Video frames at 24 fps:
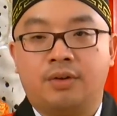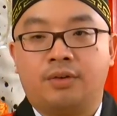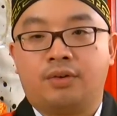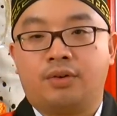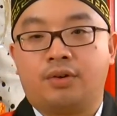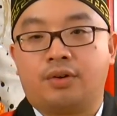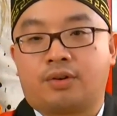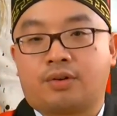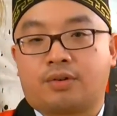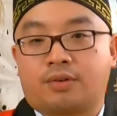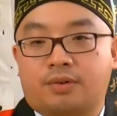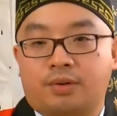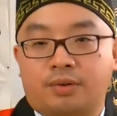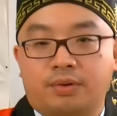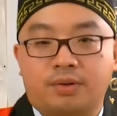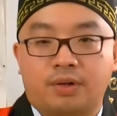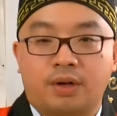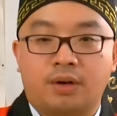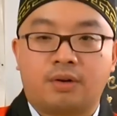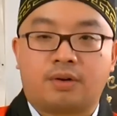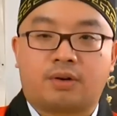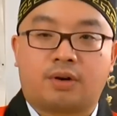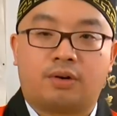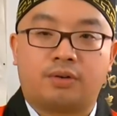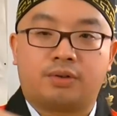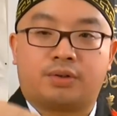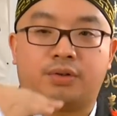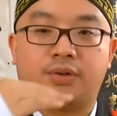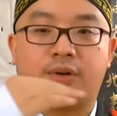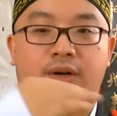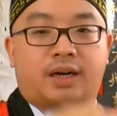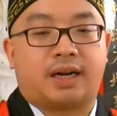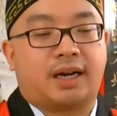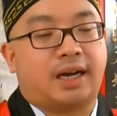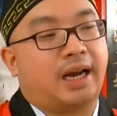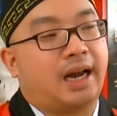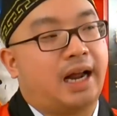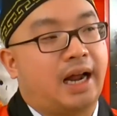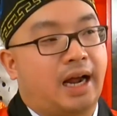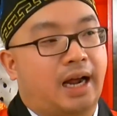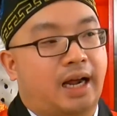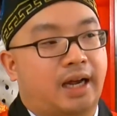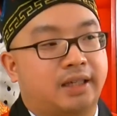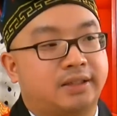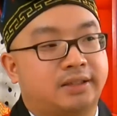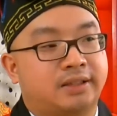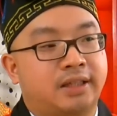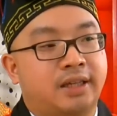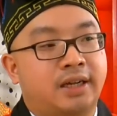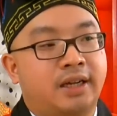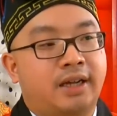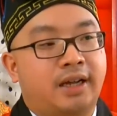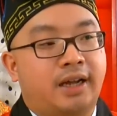You don't go to a class